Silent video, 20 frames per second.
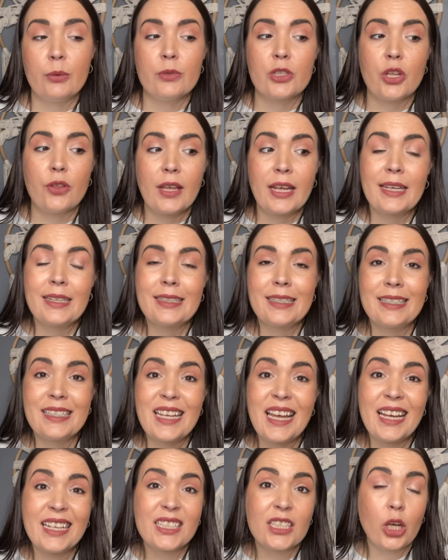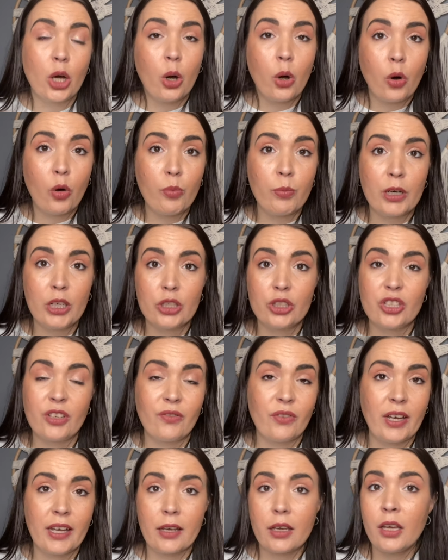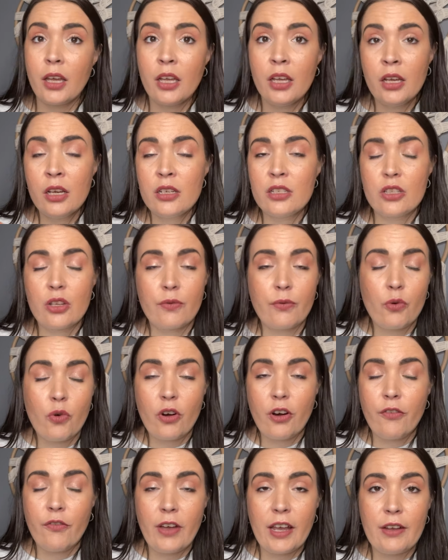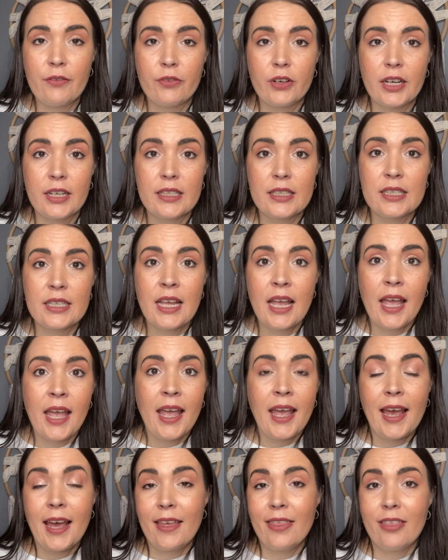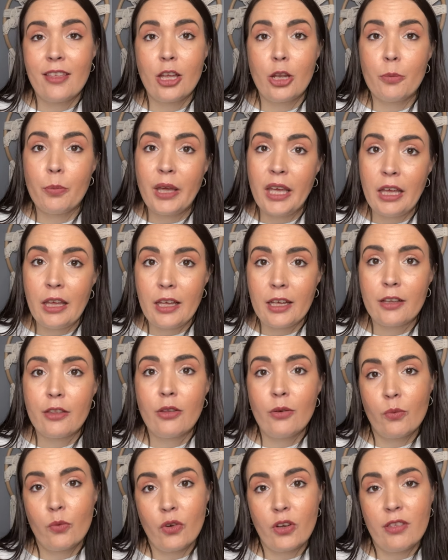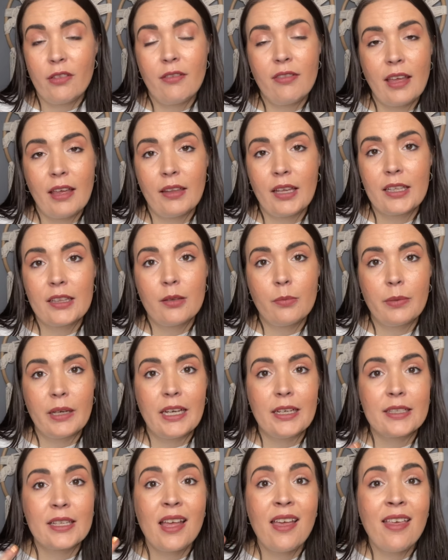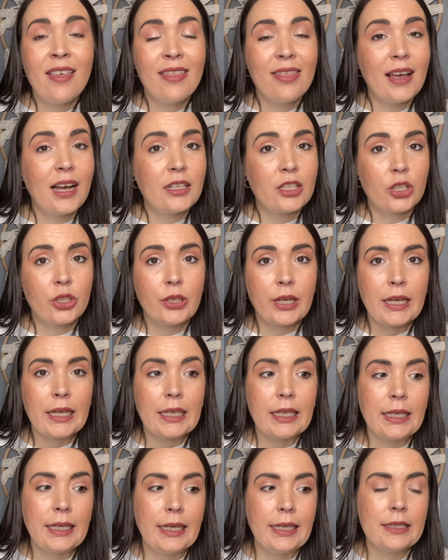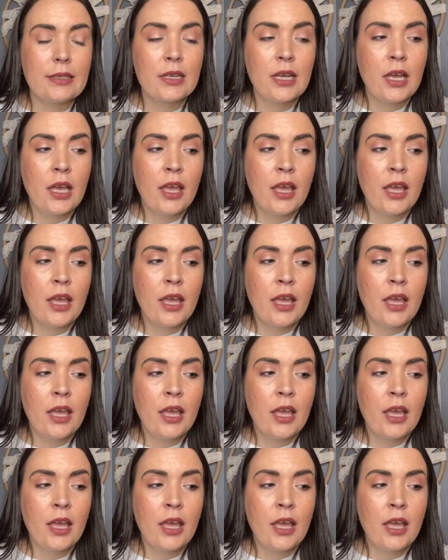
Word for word: So they get to test a whole bunch of like Sephora favorites and then pick the one that they like the best. That's a great kit.